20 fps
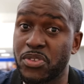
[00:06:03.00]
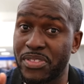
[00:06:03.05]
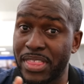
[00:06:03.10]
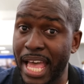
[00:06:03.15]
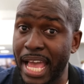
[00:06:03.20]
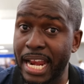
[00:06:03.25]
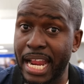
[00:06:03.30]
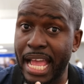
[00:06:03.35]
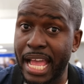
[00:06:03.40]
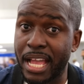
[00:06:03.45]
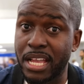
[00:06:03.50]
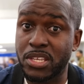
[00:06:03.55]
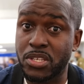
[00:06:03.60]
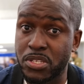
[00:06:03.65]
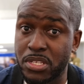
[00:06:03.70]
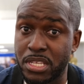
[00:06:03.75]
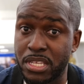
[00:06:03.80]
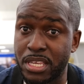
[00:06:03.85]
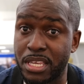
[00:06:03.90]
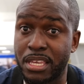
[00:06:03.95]
So that
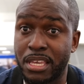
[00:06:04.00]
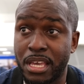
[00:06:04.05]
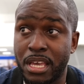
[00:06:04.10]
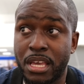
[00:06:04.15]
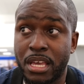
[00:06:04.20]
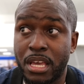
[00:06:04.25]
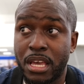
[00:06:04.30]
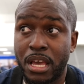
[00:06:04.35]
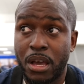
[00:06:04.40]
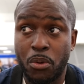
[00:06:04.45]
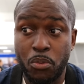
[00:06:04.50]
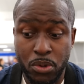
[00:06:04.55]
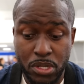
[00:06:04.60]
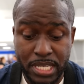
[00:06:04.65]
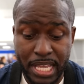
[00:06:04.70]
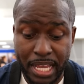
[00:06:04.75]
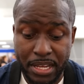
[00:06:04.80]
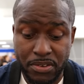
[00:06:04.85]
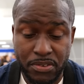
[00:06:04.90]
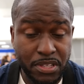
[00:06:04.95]
actually
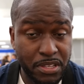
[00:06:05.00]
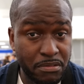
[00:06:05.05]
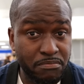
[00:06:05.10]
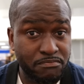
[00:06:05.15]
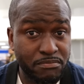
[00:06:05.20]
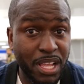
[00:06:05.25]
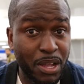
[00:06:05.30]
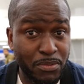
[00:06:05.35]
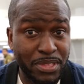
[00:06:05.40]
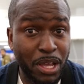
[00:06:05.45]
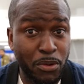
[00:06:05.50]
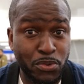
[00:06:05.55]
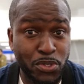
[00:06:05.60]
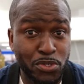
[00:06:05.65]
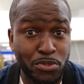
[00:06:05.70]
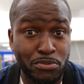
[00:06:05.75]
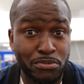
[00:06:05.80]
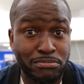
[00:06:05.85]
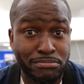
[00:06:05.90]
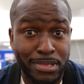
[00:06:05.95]
was actually, that, that
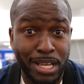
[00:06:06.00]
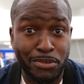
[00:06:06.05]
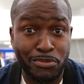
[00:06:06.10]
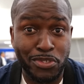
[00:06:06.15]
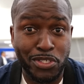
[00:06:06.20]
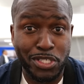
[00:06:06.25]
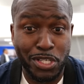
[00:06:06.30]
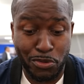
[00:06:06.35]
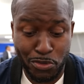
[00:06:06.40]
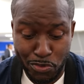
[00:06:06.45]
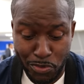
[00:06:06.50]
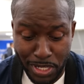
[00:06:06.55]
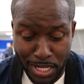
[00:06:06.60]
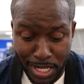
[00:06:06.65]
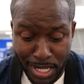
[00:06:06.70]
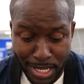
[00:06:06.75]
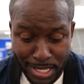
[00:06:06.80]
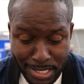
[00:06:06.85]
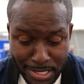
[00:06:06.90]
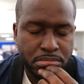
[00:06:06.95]
was cool. That was, that was
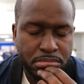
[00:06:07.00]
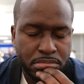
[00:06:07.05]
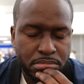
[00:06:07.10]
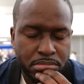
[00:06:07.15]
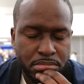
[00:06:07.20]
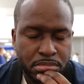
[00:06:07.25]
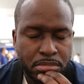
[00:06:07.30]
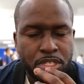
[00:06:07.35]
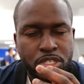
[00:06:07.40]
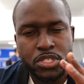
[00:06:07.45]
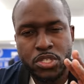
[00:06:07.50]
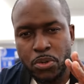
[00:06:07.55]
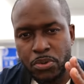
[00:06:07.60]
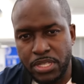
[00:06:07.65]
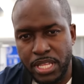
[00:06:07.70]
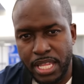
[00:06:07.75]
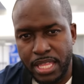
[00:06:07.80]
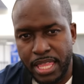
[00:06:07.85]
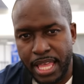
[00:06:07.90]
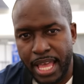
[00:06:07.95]
really nice. So
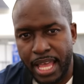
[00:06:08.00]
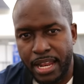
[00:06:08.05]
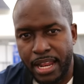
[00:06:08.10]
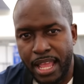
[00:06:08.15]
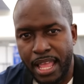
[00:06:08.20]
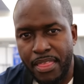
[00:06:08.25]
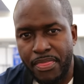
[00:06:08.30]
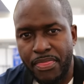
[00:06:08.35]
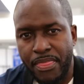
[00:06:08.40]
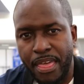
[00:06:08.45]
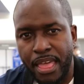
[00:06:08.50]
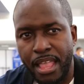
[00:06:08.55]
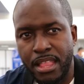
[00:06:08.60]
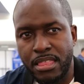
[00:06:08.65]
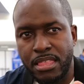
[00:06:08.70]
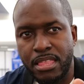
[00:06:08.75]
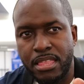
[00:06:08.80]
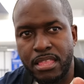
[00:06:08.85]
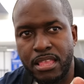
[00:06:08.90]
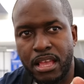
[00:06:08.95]
we did that and
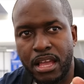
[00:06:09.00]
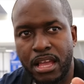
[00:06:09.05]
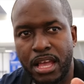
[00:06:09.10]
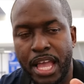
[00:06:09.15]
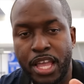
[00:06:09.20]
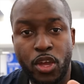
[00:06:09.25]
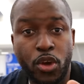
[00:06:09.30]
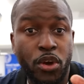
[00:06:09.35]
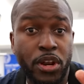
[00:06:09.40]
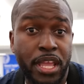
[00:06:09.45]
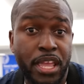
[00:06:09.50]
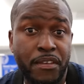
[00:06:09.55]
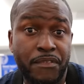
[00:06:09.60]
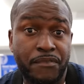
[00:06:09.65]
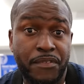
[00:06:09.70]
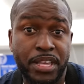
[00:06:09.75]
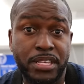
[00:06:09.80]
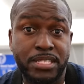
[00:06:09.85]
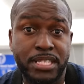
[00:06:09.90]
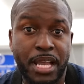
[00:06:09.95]
then I got a
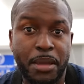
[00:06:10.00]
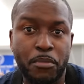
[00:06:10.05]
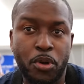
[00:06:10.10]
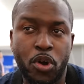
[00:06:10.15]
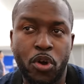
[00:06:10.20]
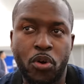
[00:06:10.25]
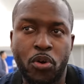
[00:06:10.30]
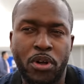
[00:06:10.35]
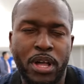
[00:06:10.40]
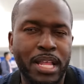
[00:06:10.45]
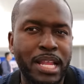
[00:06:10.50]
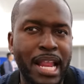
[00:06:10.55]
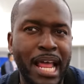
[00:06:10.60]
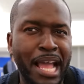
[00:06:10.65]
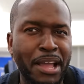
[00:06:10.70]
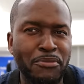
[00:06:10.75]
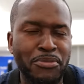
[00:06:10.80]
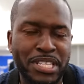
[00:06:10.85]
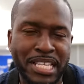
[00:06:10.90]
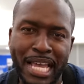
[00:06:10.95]
FaceTime call and
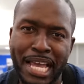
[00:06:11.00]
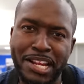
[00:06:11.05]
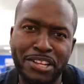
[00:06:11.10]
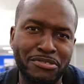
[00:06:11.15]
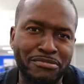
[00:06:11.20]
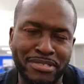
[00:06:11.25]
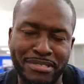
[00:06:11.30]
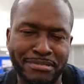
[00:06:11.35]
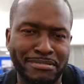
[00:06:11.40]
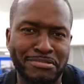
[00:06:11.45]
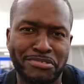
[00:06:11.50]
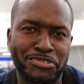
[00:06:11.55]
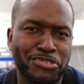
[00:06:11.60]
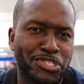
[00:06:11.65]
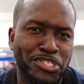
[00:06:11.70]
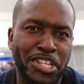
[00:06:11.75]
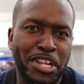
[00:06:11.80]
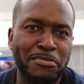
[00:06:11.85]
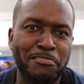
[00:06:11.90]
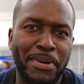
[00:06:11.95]
I was kind of
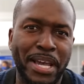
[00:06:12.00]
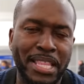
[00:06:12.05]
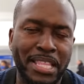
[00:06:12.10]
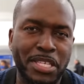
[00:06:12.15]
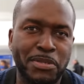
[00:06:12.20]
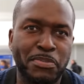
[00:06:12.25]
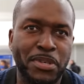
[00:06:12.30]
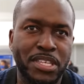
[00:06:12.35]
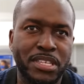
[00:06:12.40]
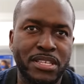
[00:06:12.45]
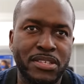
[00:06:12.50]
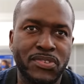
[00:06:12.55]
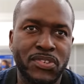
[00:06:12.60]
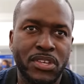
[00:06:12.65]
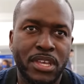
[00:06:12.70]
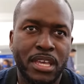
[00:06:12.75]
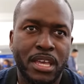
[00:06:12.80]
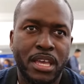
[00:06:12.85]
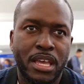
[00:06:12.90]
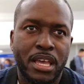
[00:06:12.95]
stunned by this because
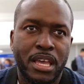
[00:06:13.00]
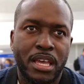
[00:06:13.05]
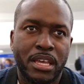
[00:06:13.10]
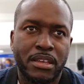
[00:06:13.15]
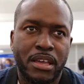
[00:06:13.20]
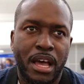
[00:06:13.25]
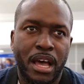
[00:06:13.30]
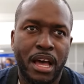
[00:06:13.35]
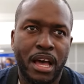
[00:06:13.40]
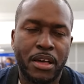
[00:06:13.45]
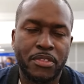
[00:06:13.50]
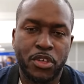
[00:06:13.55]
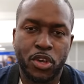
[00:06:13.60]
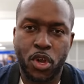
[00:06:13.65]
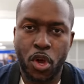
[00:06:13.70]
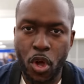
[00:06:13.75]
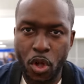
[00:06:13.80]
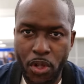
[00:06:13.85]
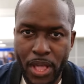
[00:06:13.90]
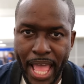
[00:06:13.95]
uh, the
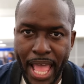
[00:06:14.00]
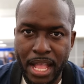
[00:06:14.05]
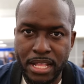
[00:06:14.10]
call